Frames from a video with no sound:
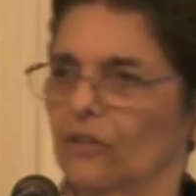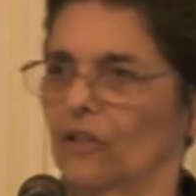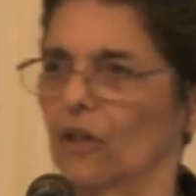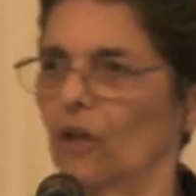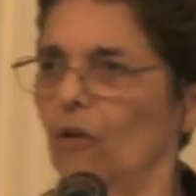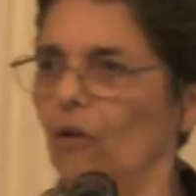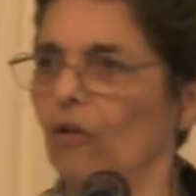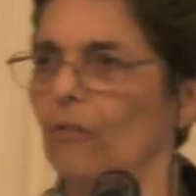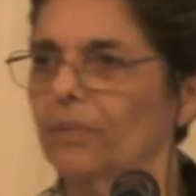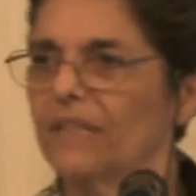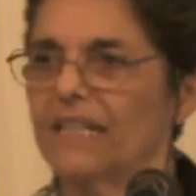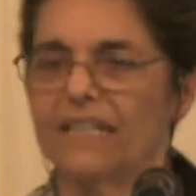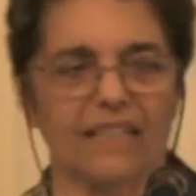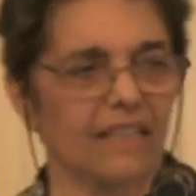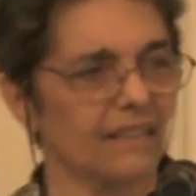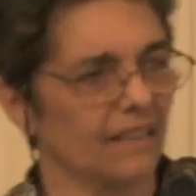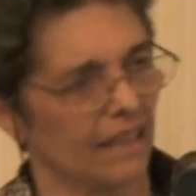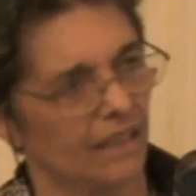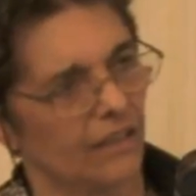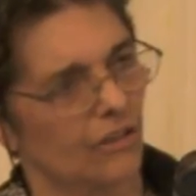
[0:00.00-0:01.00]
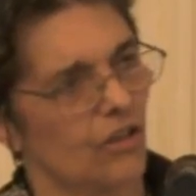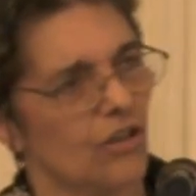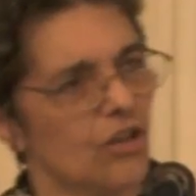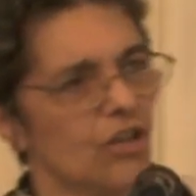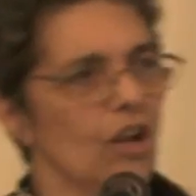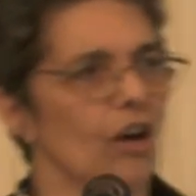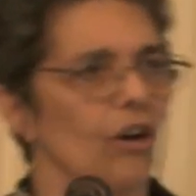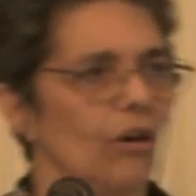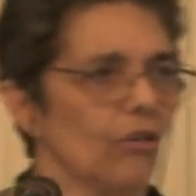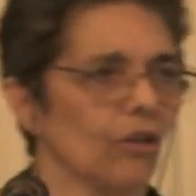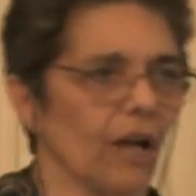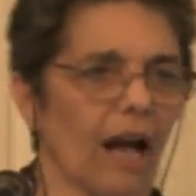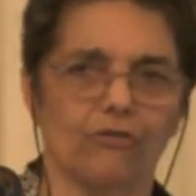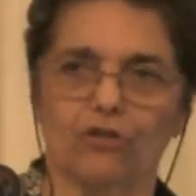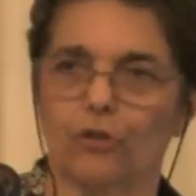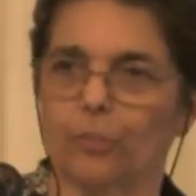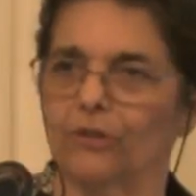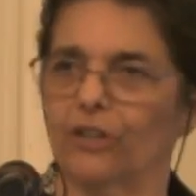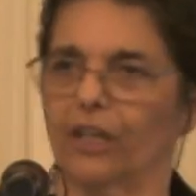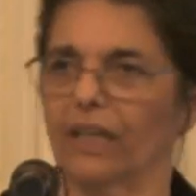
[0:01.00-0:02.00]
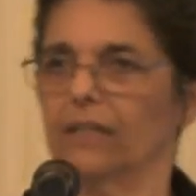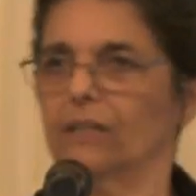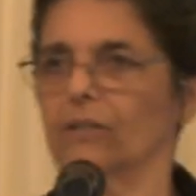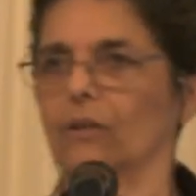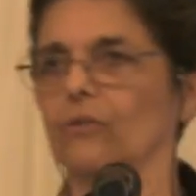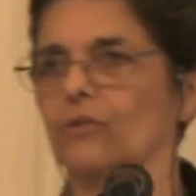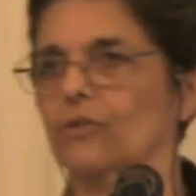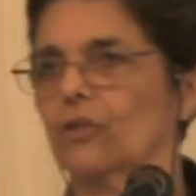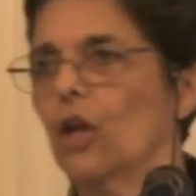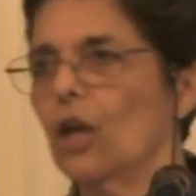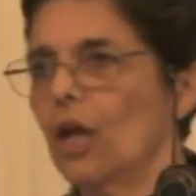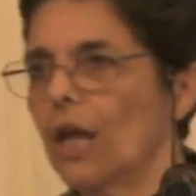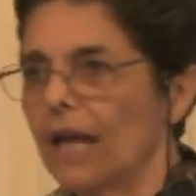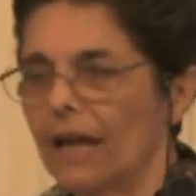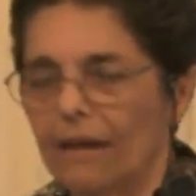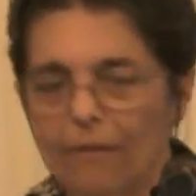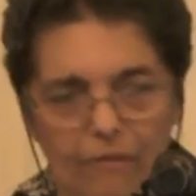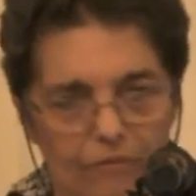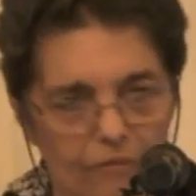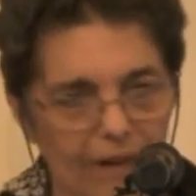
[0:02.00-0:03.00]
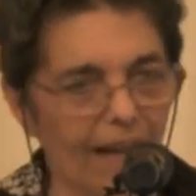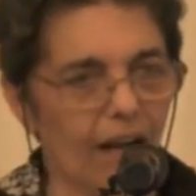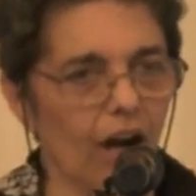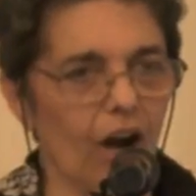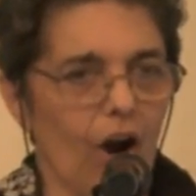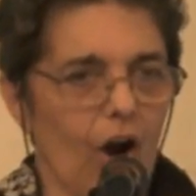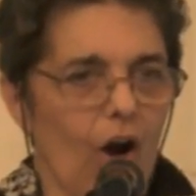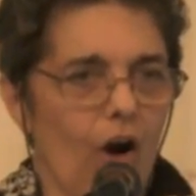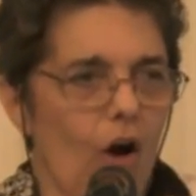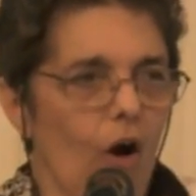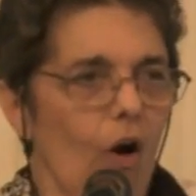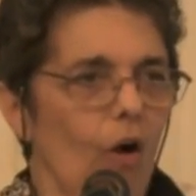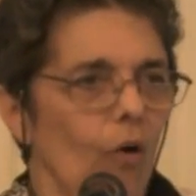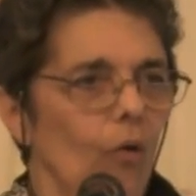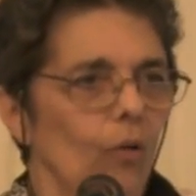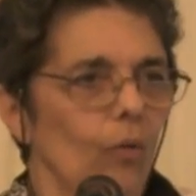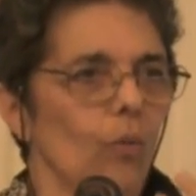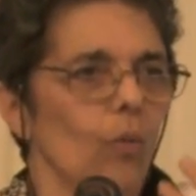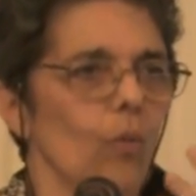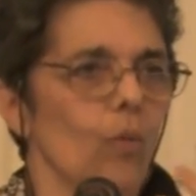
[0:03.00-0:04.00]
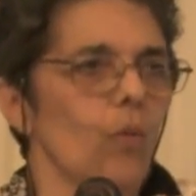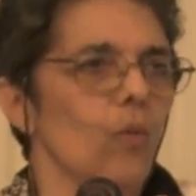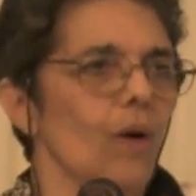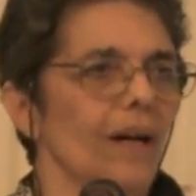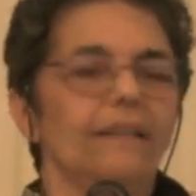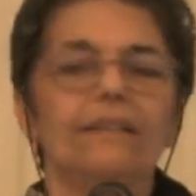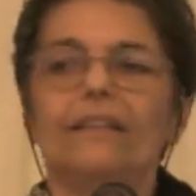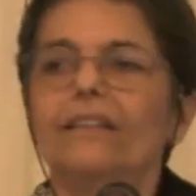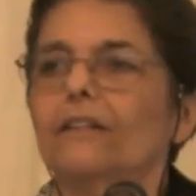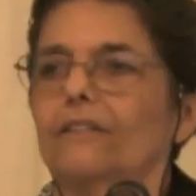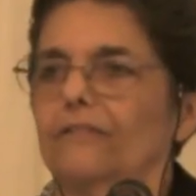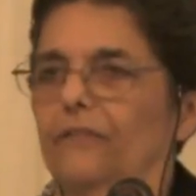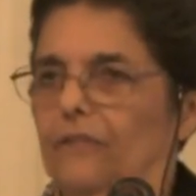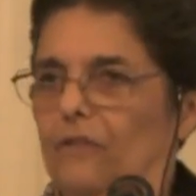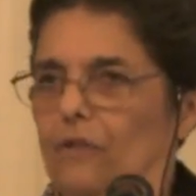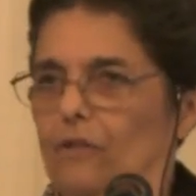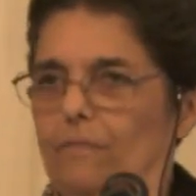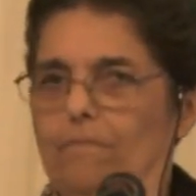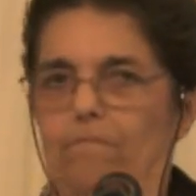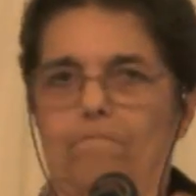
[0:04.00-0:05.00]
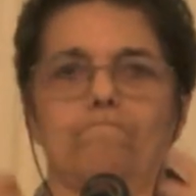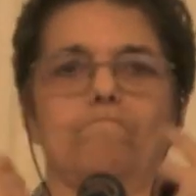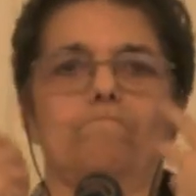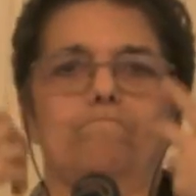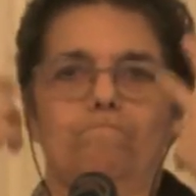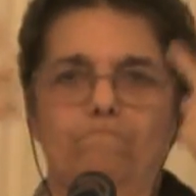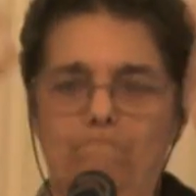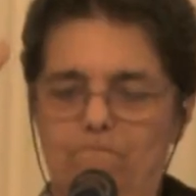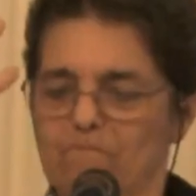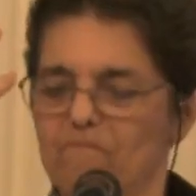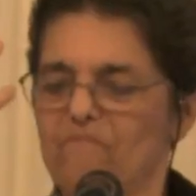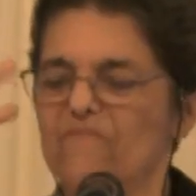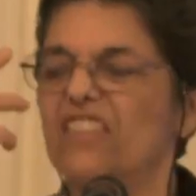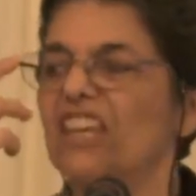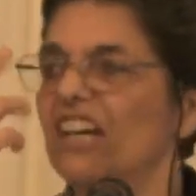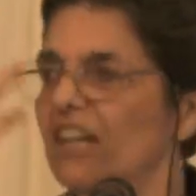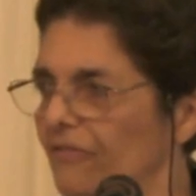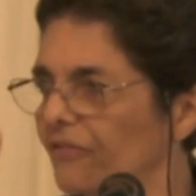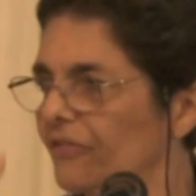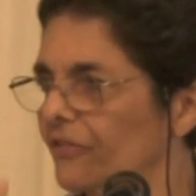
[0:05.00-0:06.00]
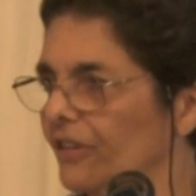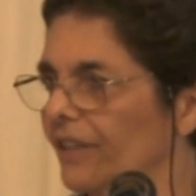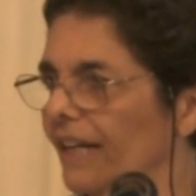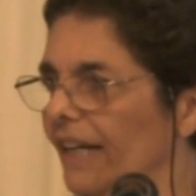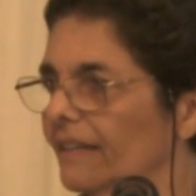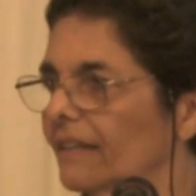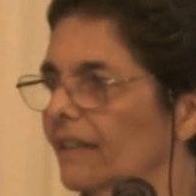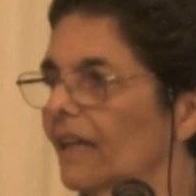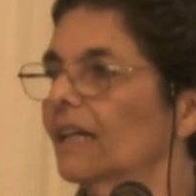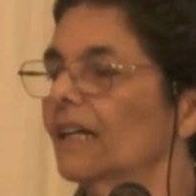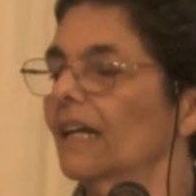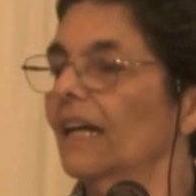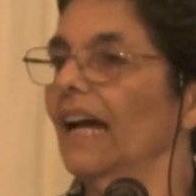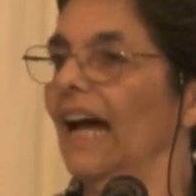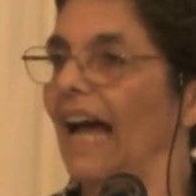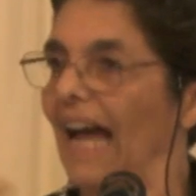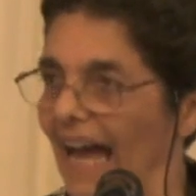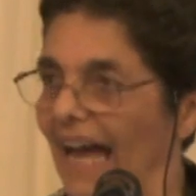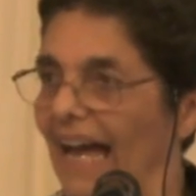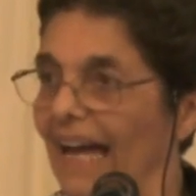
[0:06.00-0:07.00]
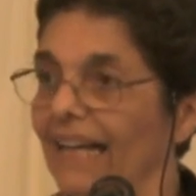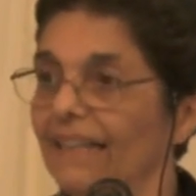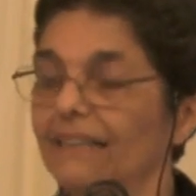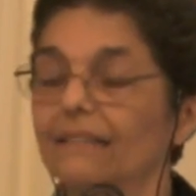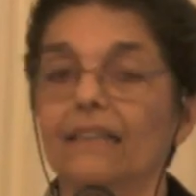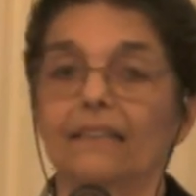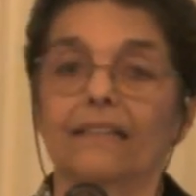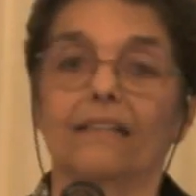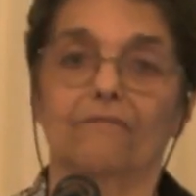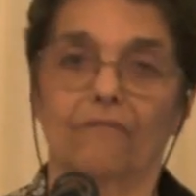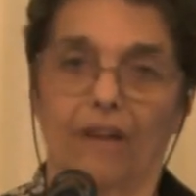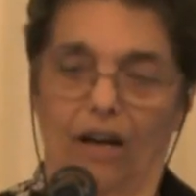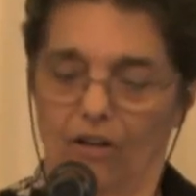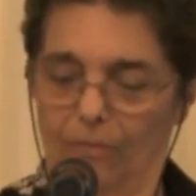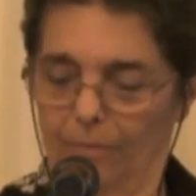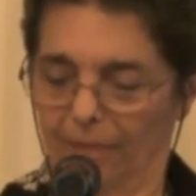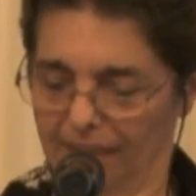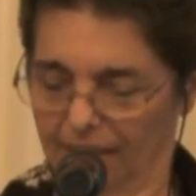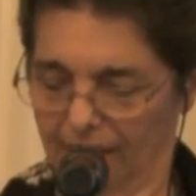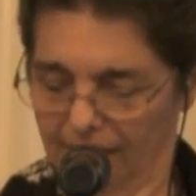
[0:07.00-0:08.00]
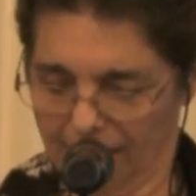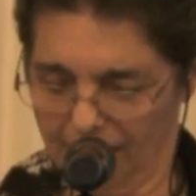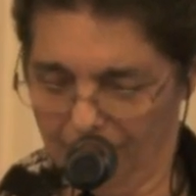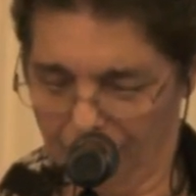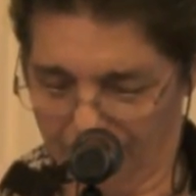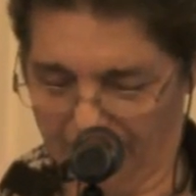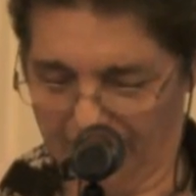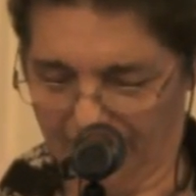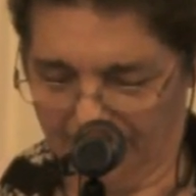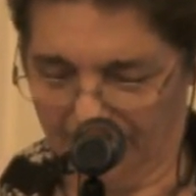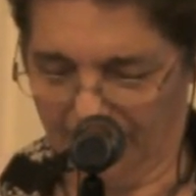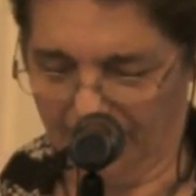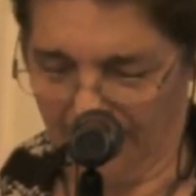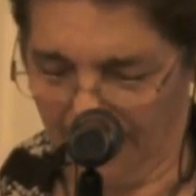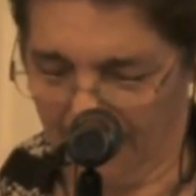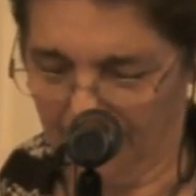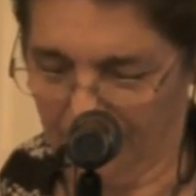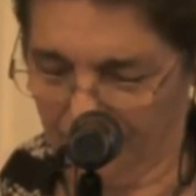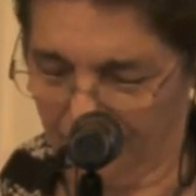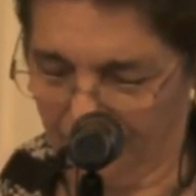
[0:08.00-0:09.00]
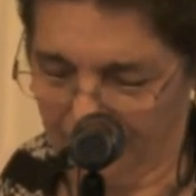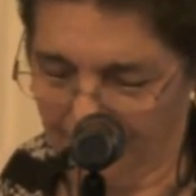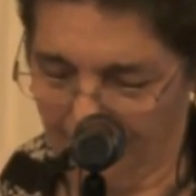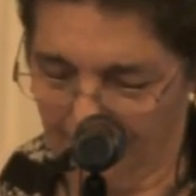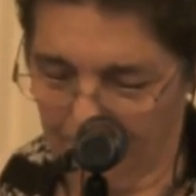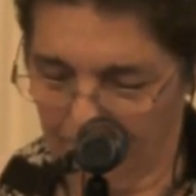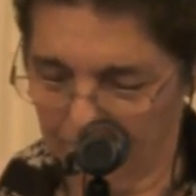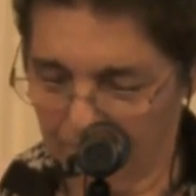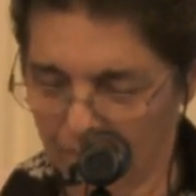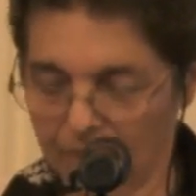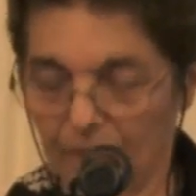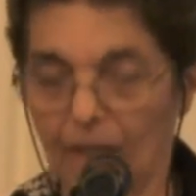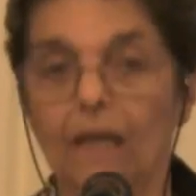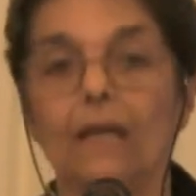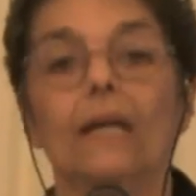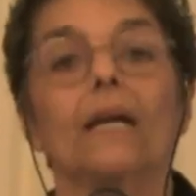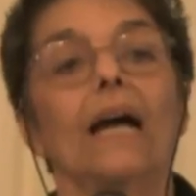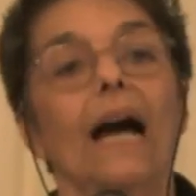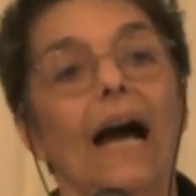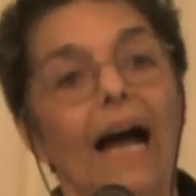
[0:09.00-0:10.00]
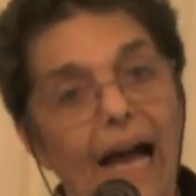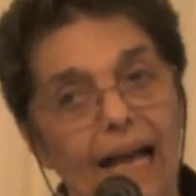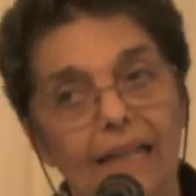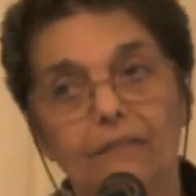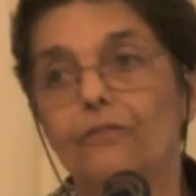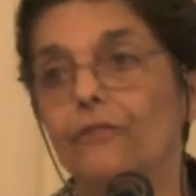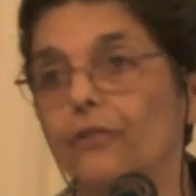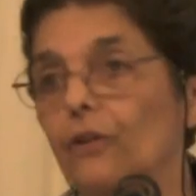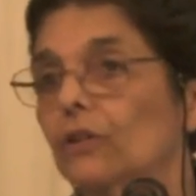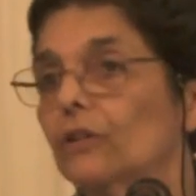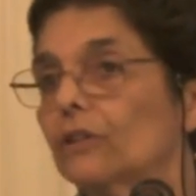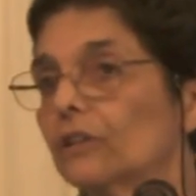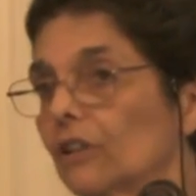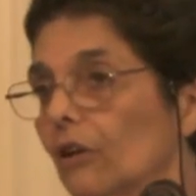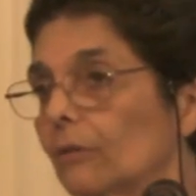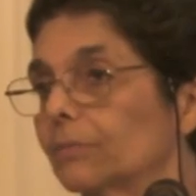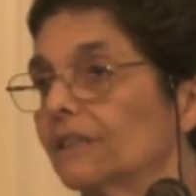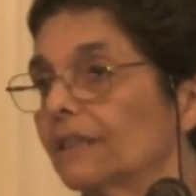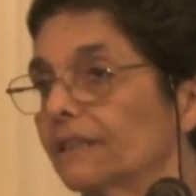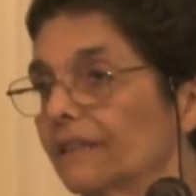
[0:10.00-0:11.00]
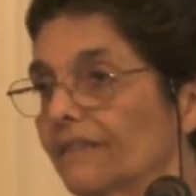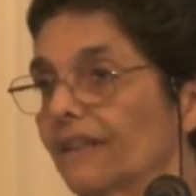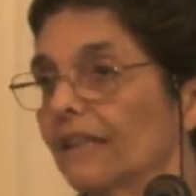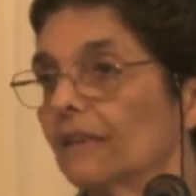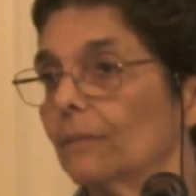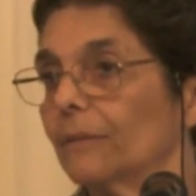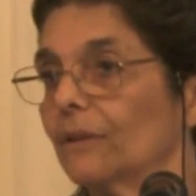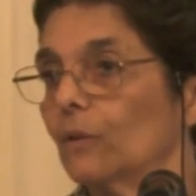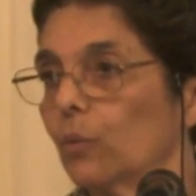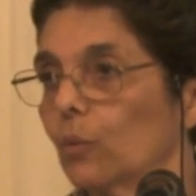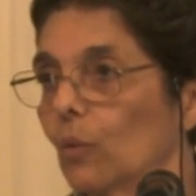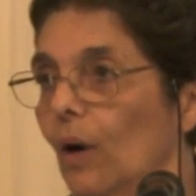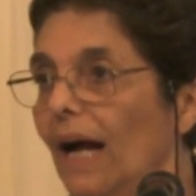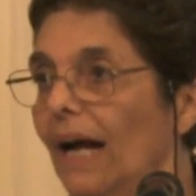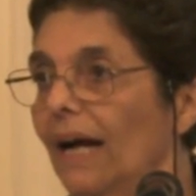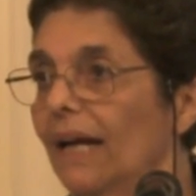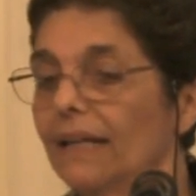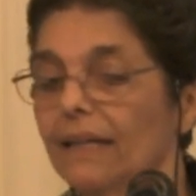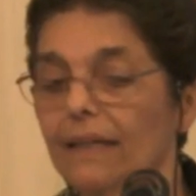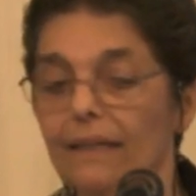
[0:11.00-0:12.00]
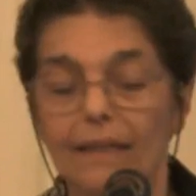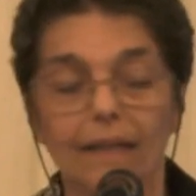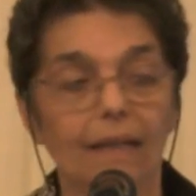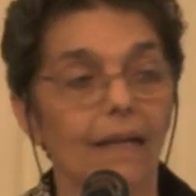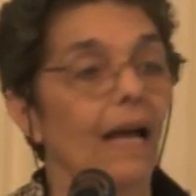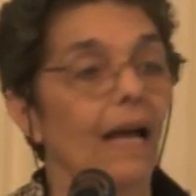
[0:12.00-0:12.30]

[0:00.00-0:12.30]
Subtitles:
no obesity, no couch potatoes. A whole wonderful, different, and environmentally friendly life. And full global development. Why?